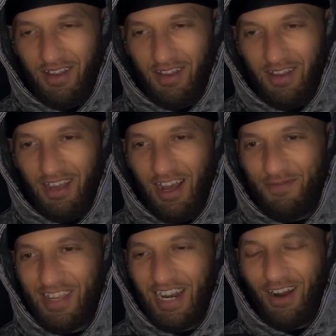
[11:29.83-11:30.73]
You know what I
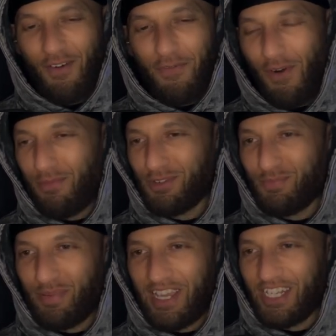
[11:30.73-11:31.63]
mean? I know football is
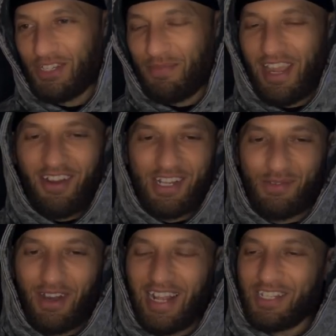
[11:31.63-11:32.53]
big in Jamaica as
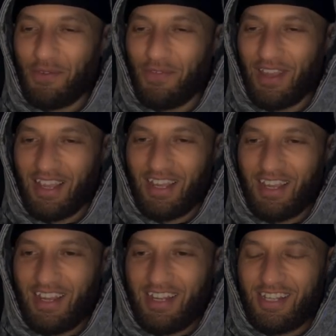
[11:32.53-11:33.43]
well. That's the thing.
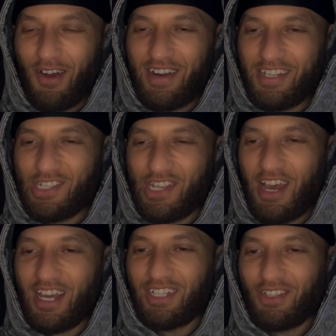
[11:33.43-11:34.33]
So only
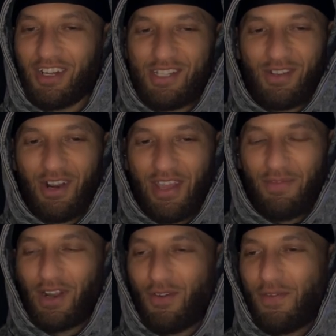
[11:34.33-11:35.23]
certain dons will not
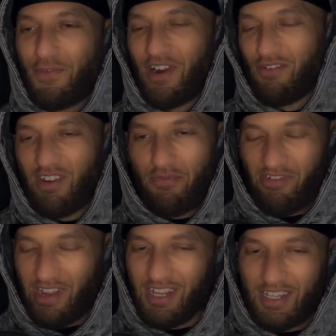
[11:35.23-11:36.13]
even know who Frank
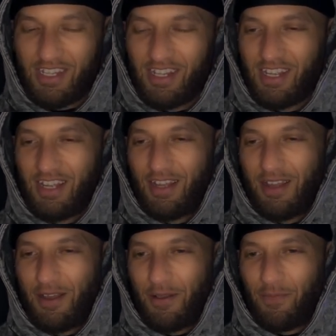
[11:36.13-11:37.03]
Ribery is.
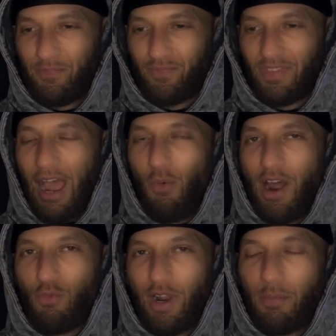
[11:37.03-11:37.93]
That
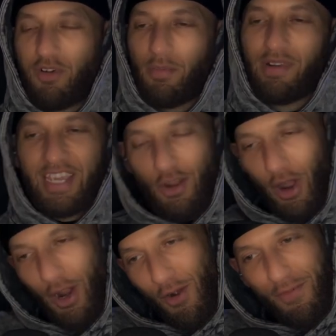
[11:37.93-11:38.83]
one would have probably
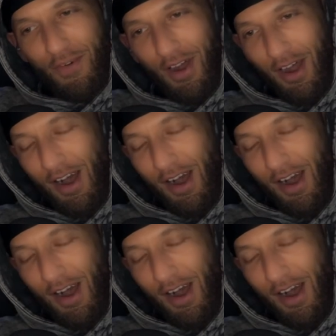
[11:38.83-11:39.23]
gone over